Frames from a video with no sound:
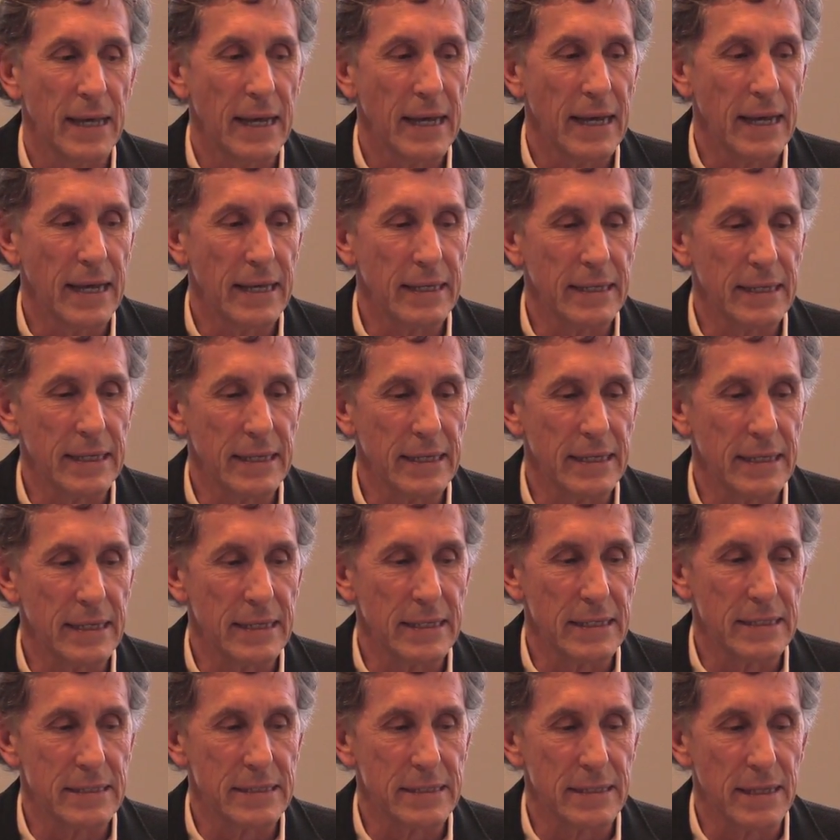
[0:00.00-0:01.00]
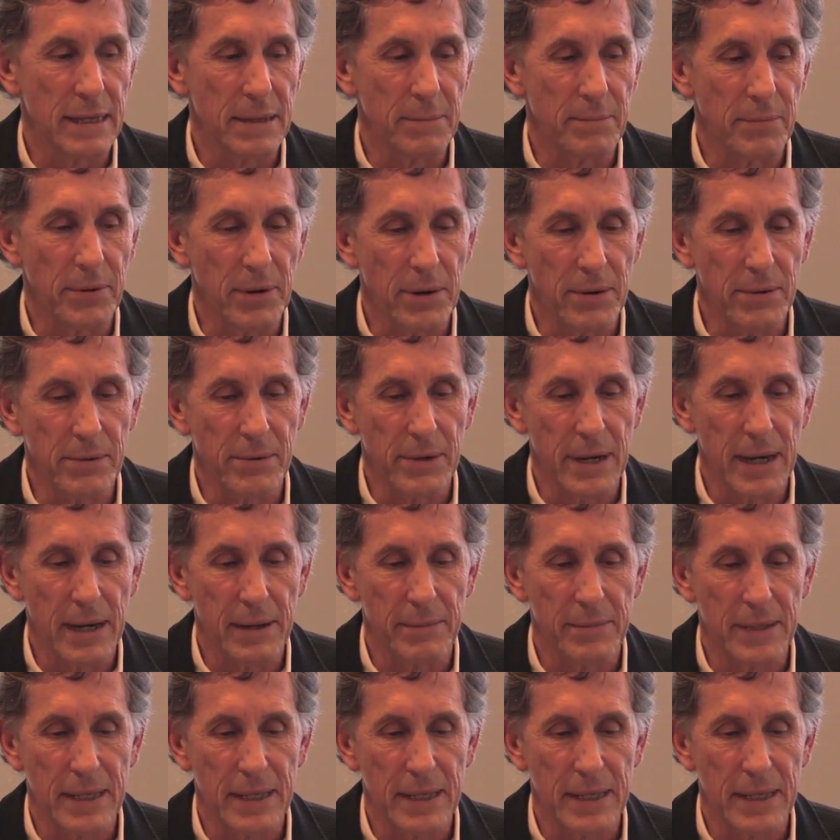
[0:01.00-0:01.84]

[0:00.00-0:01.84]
And it is a program